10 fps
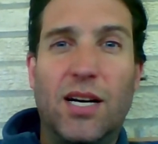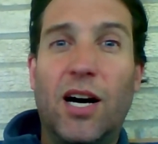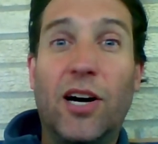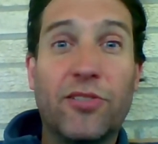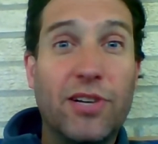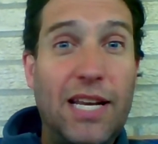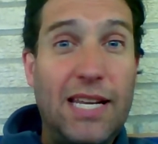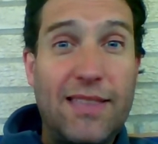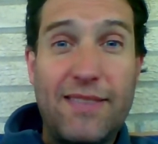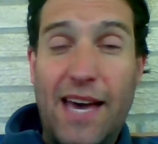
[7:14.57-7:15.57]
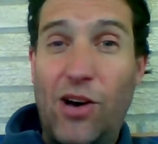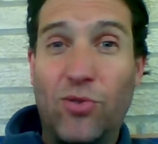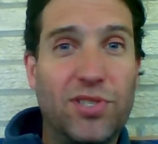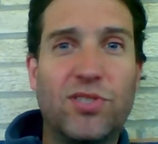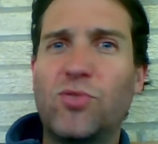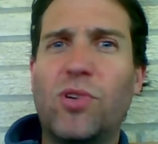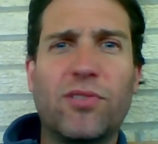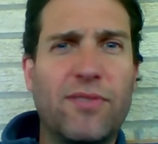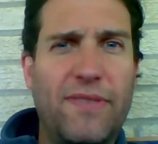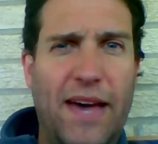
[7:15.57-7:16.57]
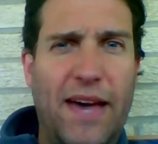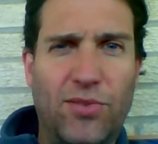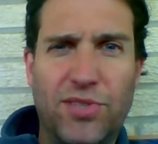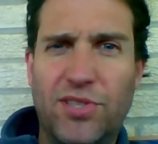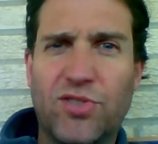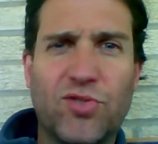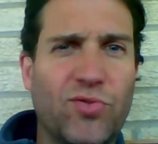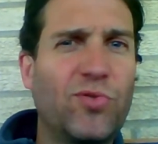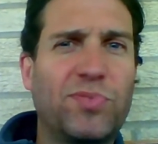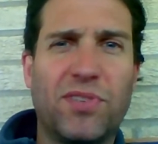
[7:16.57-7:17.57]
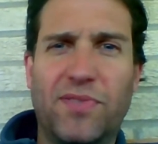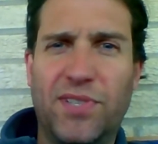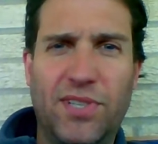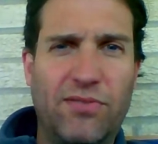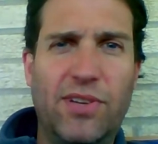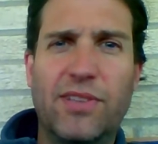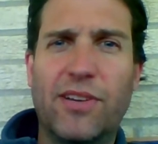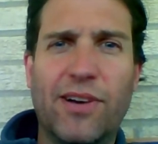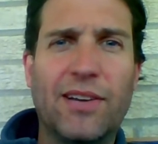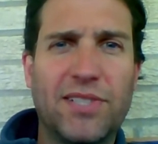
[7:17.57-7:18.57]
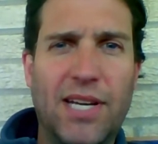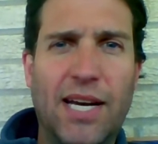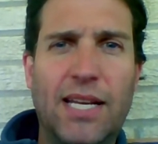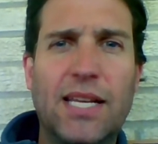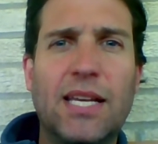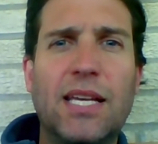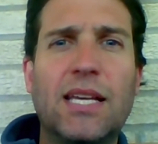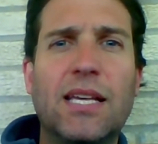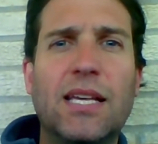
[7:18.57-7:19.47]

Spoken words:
180,000, 200,000 troops of Assyria that are outside,